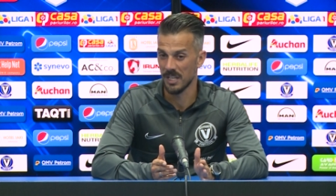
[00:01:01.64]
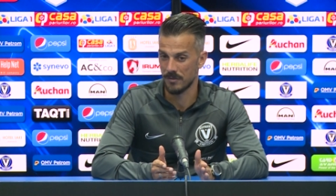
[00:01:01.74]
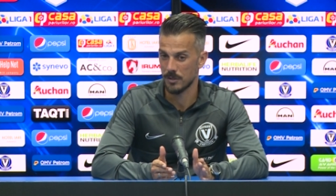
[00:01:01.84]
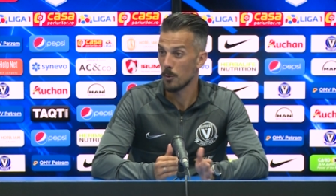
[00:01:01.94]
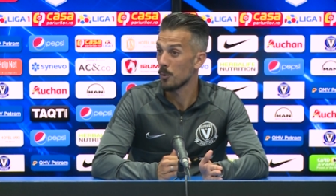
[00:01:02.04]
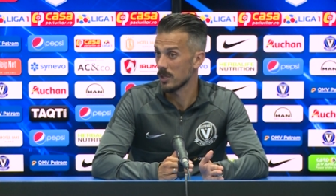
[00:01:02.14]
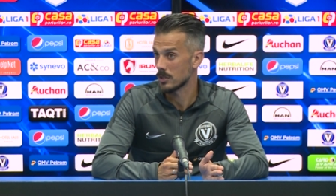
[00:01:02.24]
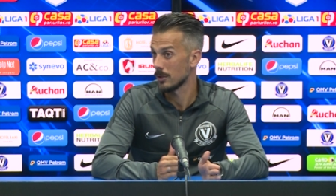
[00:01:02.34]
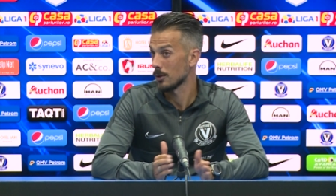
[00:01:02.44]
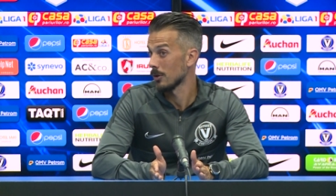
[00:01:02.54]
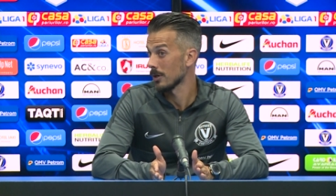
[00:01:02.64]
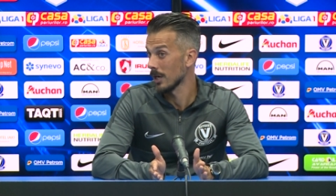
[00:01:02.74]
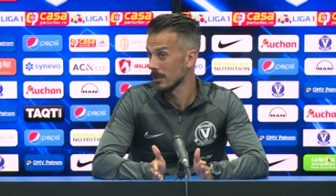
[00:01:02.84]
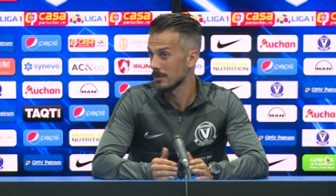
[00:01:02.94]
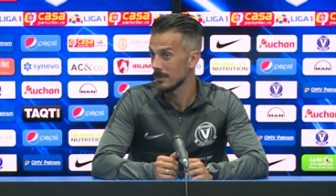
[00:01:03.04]
gives reason or
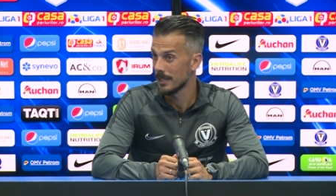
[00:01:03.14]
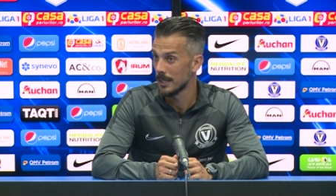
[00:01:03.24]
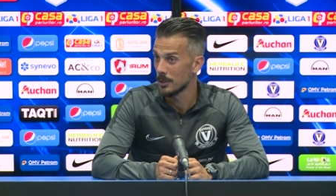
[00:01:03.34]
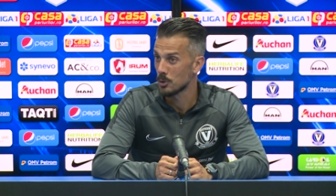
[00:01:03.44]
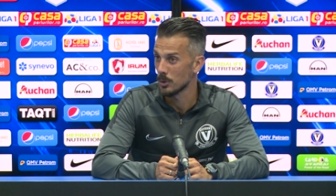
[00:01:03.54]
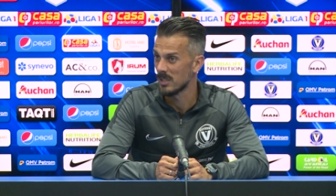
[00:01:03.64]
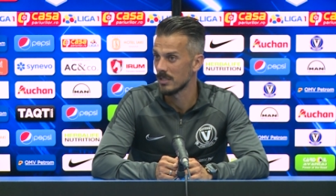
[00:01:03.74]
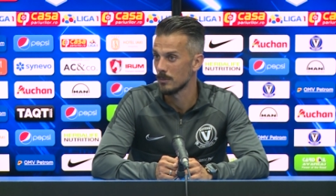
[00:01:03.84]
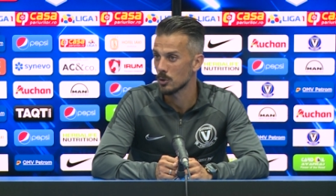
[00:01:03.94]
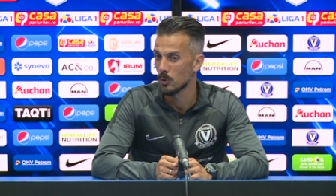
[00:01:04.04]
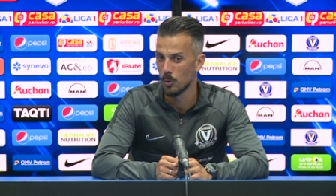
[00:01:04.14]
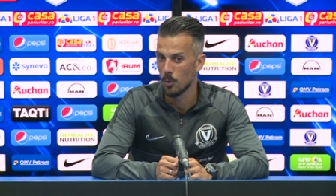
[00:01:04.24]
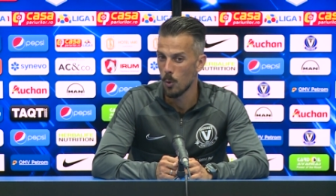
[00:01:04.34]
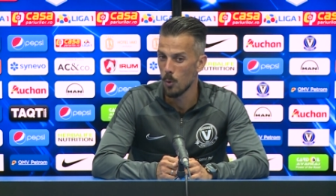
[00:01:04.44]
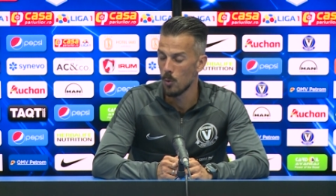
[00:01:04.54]
not uh, to the teams who,
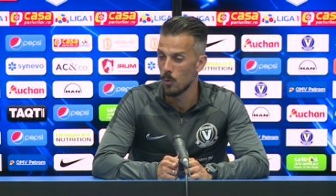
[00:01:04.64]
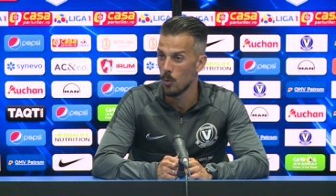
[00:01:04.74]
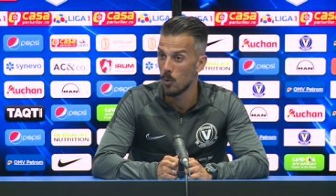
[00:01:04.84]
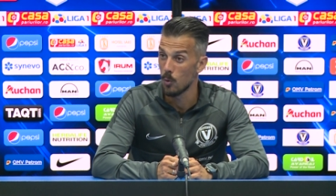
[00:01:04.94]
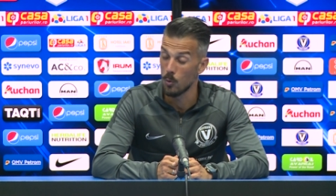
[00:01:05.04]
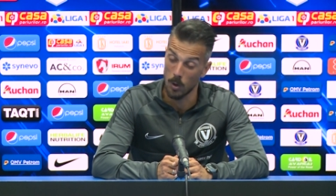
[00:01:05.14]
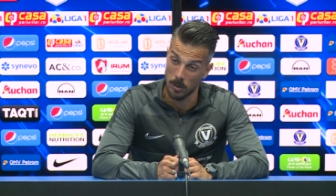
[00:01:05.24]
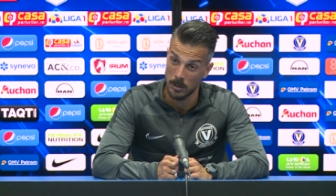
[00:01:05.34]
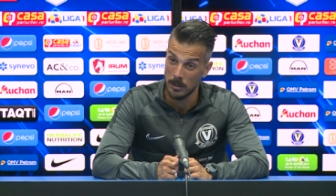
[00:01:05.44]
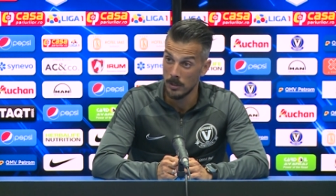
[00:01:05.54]
who, who won